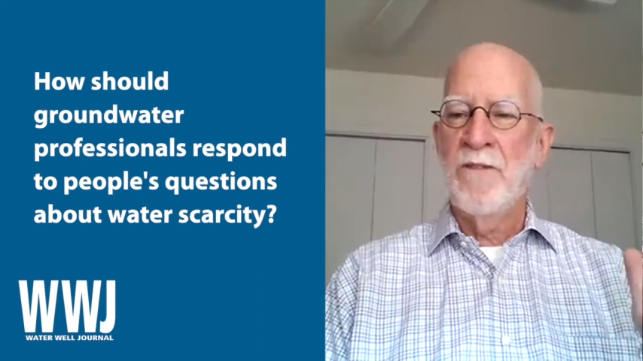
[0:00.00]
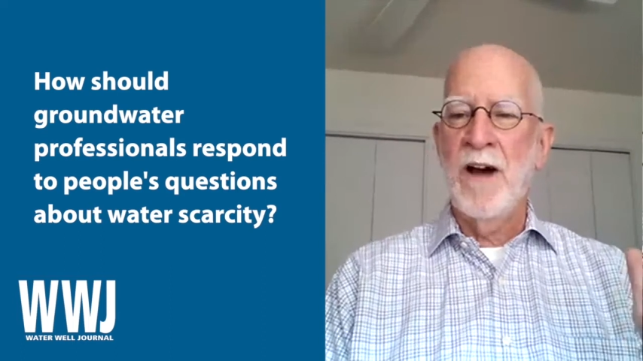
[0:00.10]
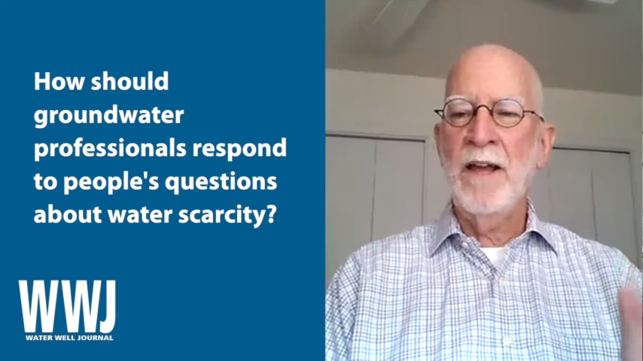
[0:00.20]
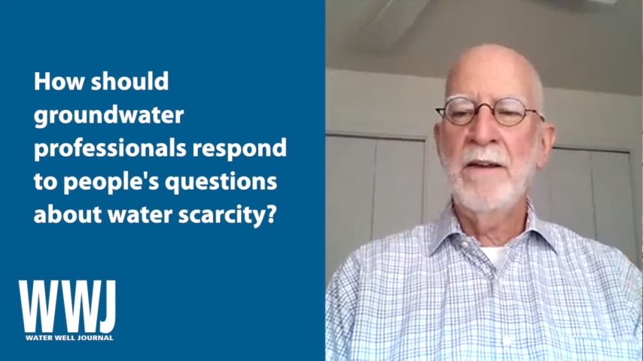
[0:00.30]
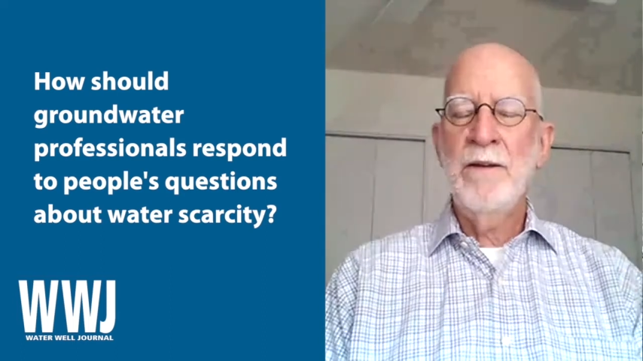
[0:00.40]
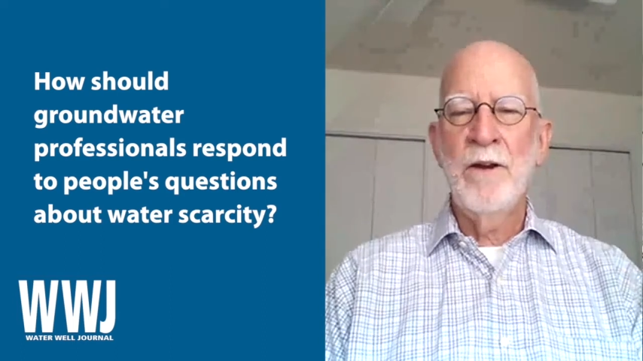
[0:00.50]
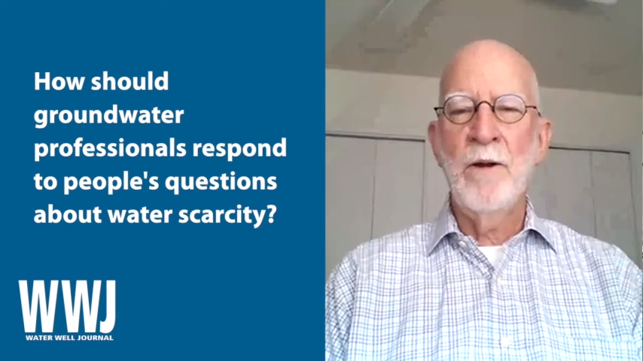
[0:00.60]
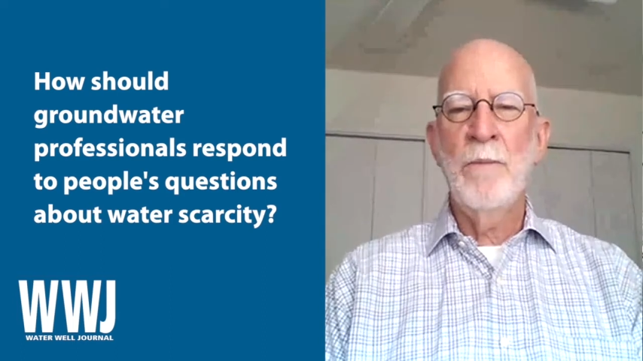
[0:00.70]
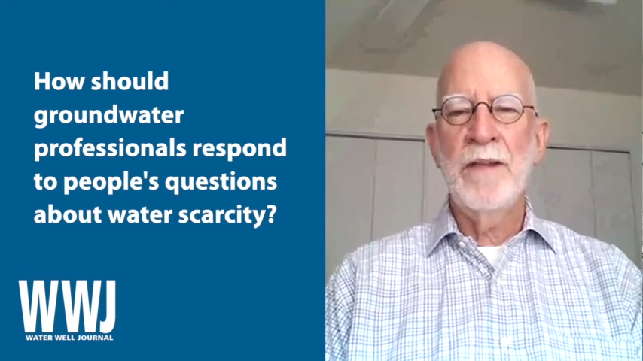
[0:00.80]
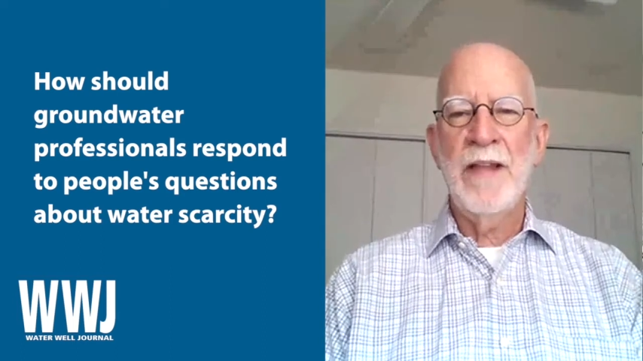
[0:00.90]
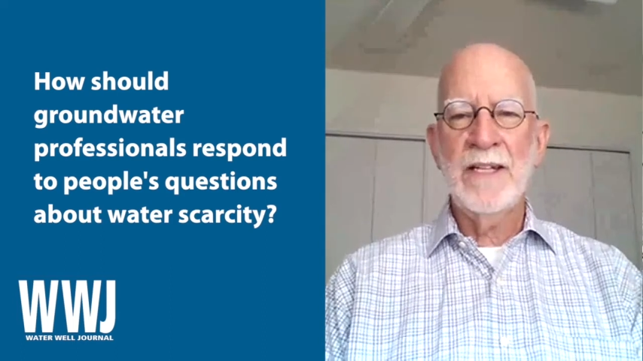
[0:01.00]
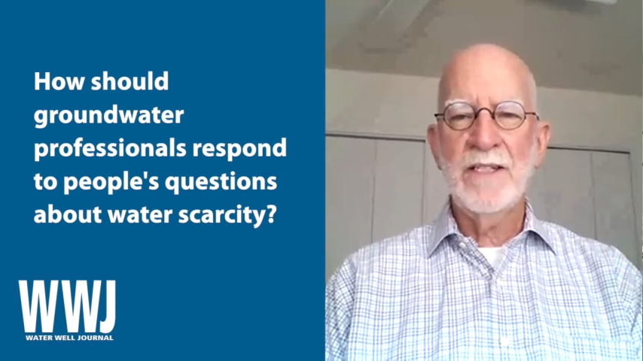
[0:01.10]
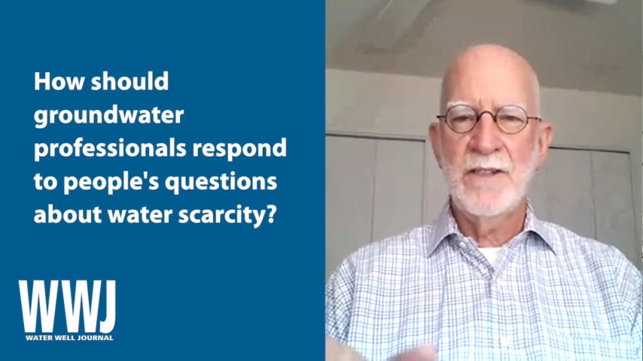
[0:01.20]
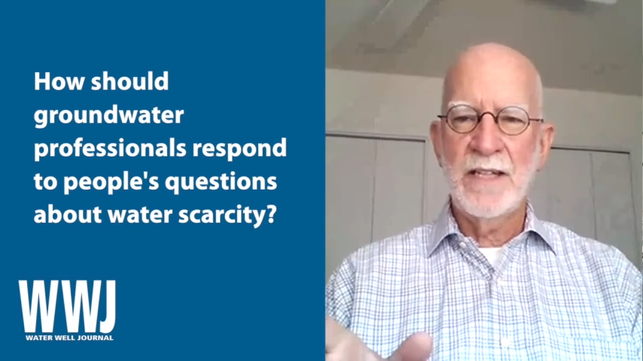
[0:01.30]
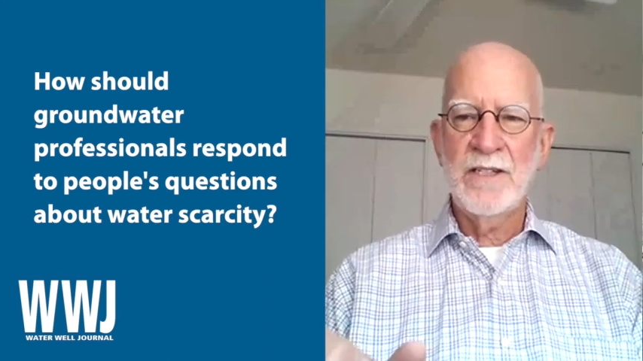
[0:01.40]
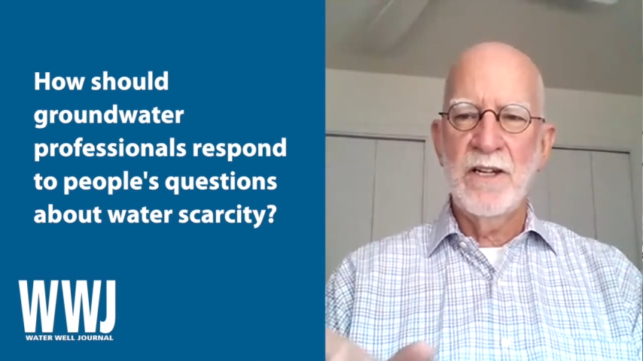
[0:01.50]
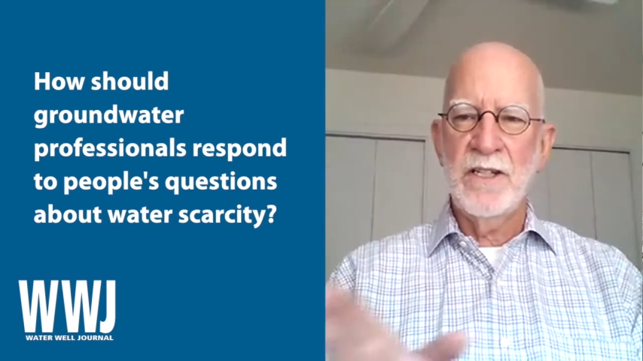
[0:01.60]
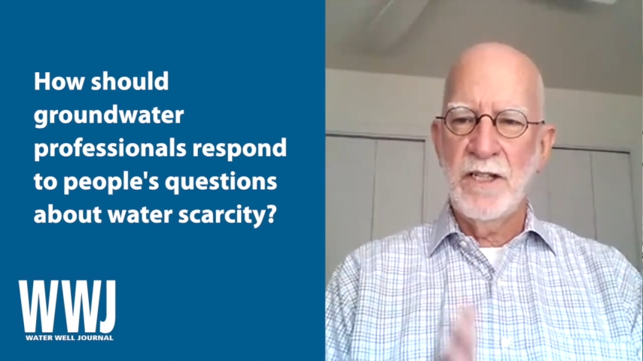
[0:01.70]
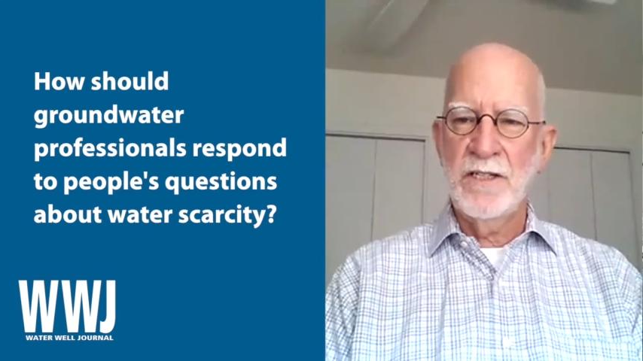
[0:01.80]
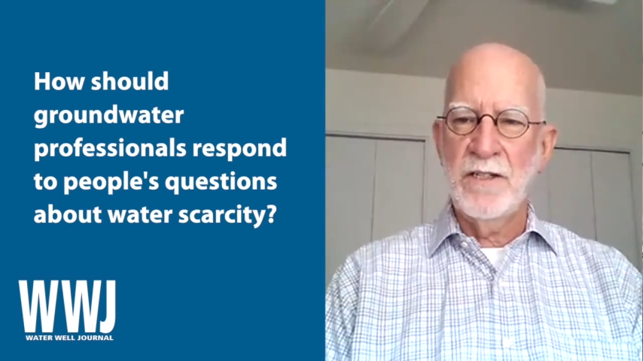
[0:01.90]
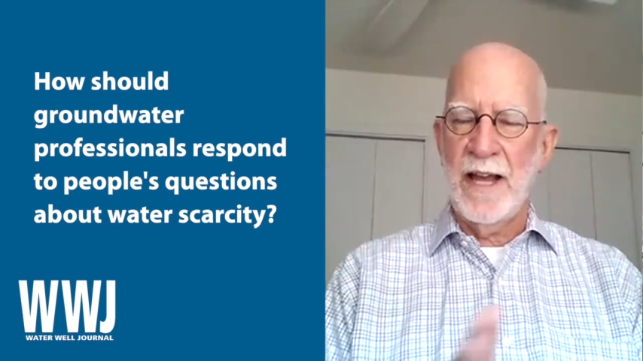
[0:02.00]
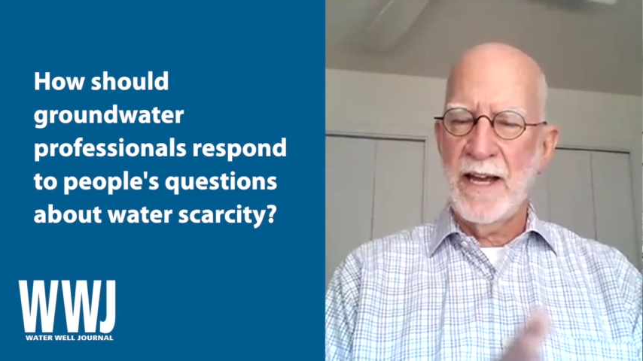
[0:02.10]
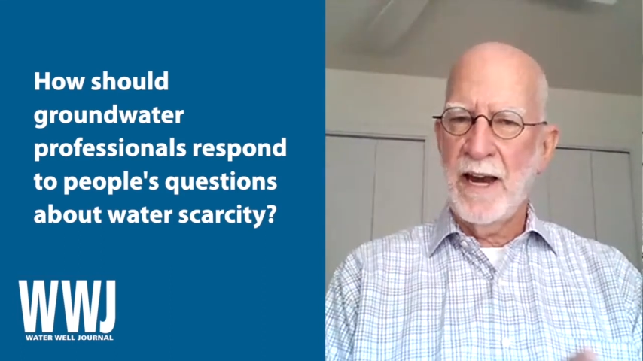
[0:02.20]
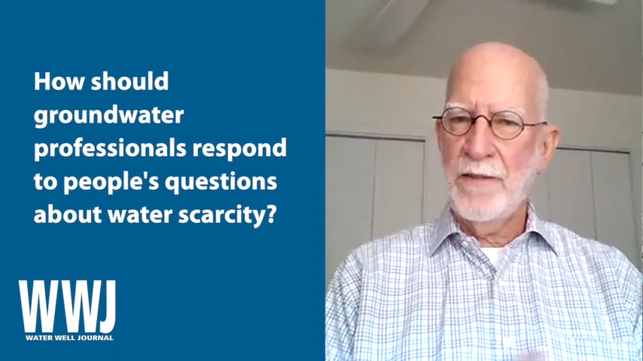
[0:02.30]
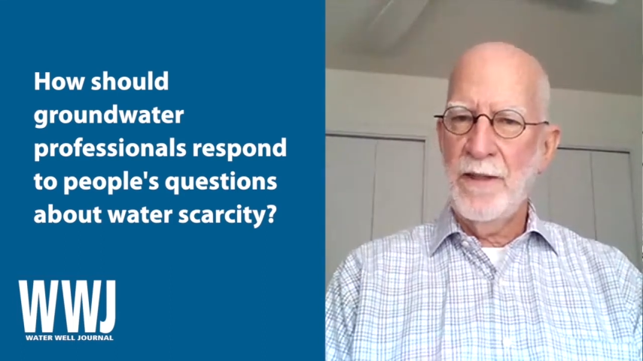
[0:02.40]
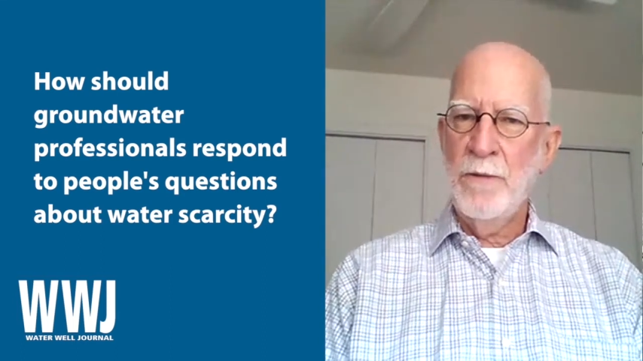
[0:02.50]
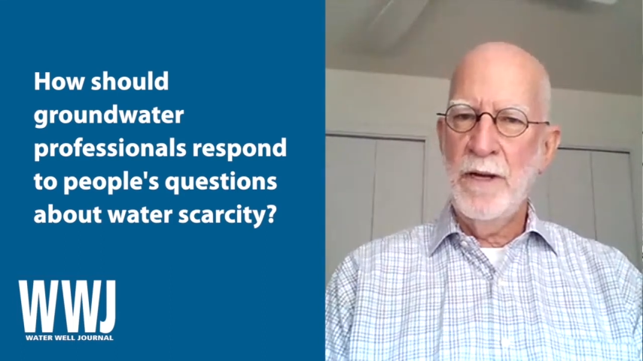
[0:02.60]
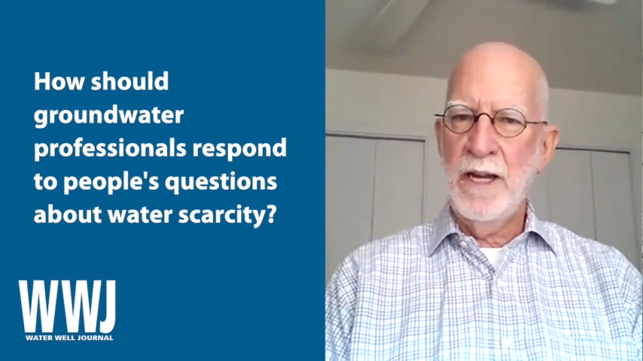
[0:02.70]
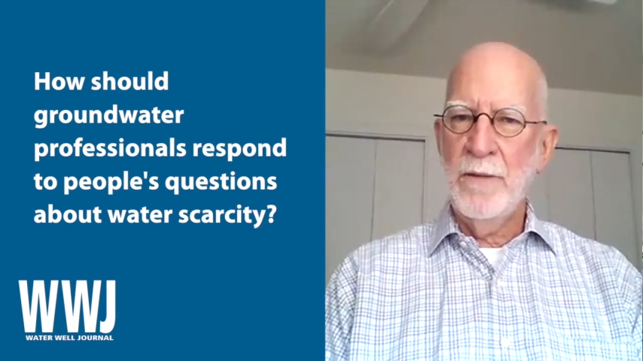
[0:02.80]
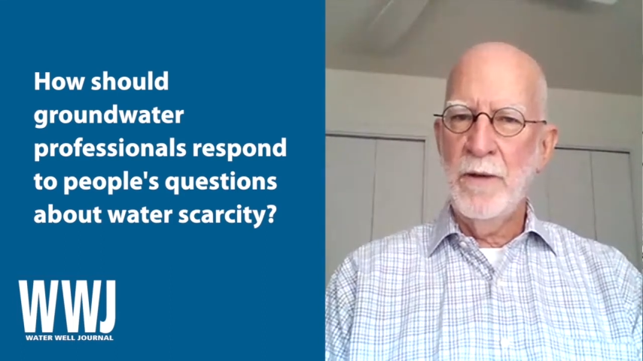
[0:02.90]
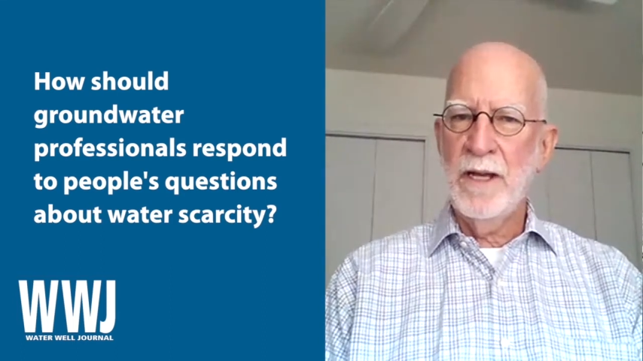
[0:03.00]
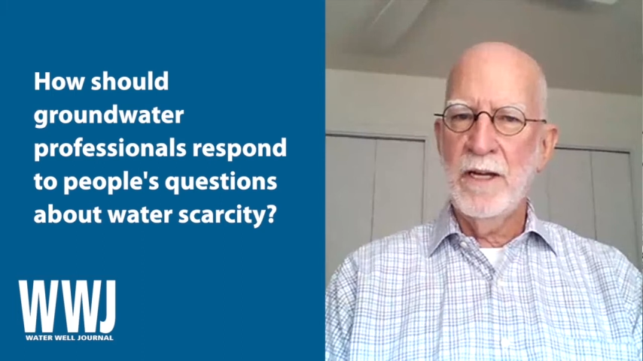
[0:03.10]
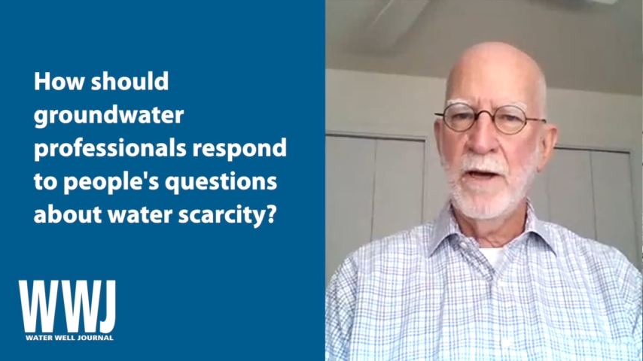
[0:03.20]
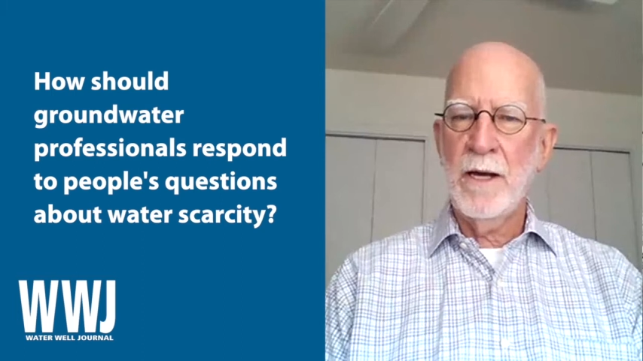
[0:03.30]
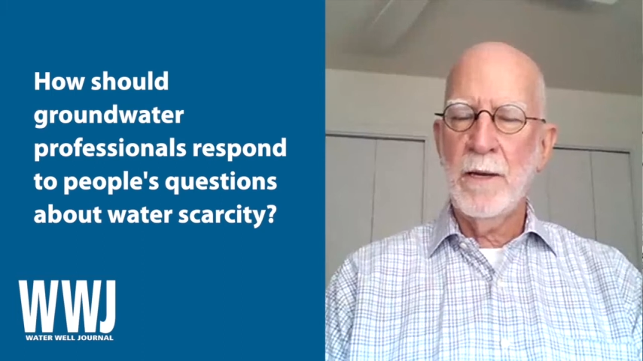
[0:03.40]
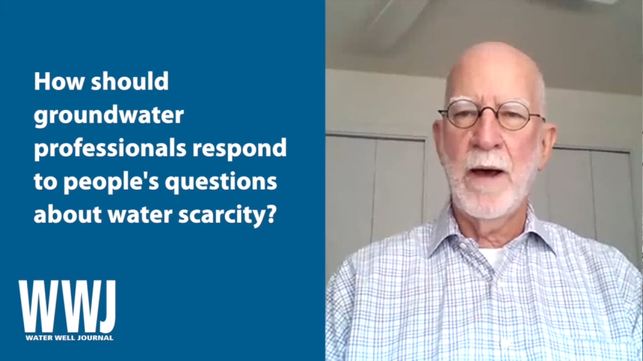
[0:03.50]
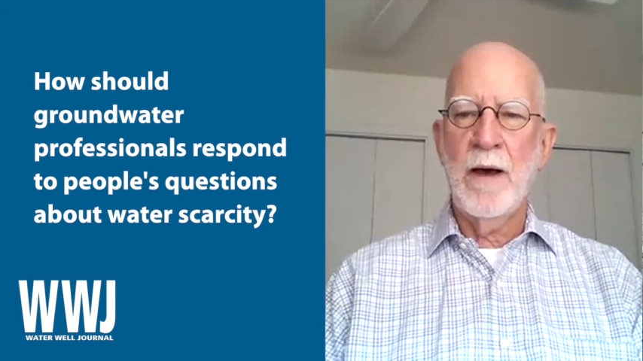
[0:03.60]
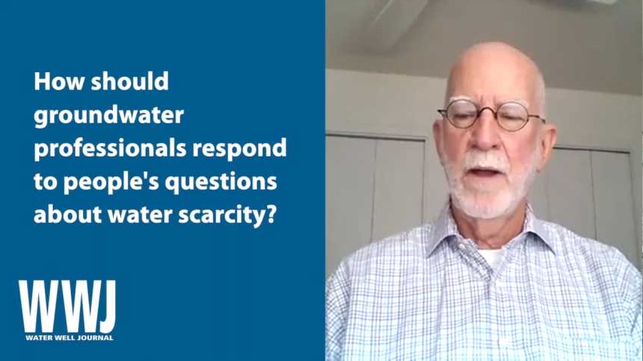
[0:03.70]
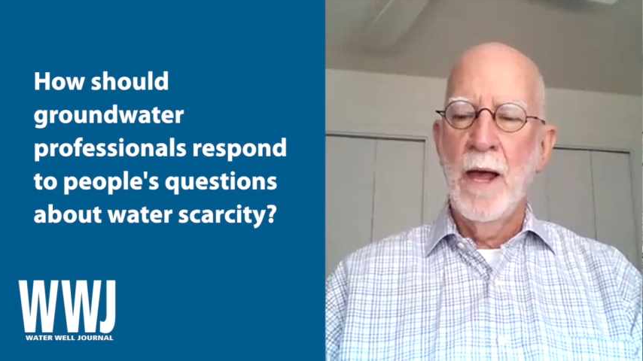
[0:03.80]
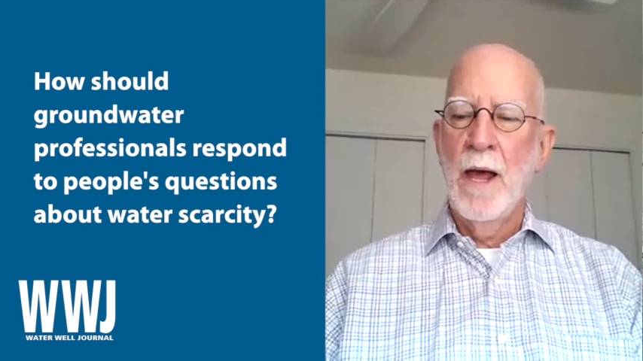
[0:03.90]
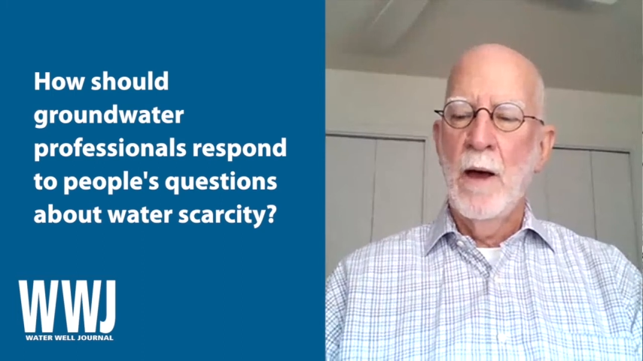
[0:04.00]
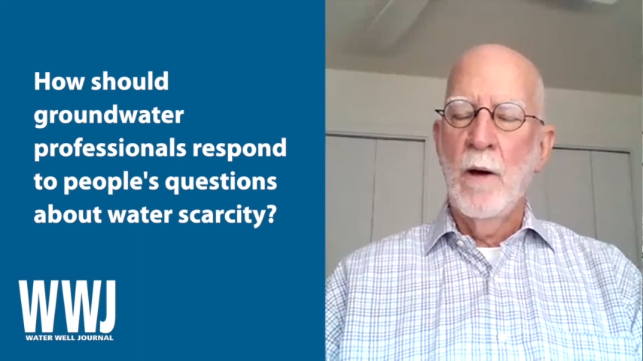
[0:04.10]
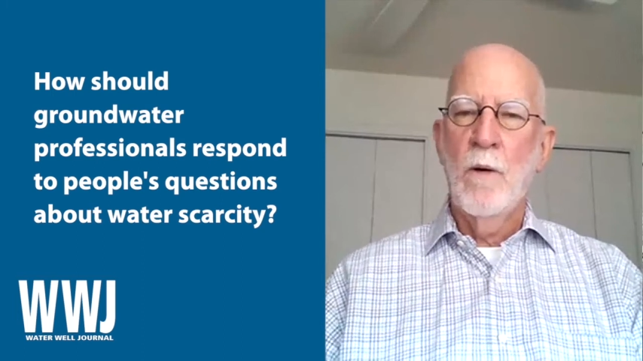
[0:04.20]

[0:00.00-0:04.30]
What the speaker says: Fine, but that's a decision. That kind of thing we can talk about.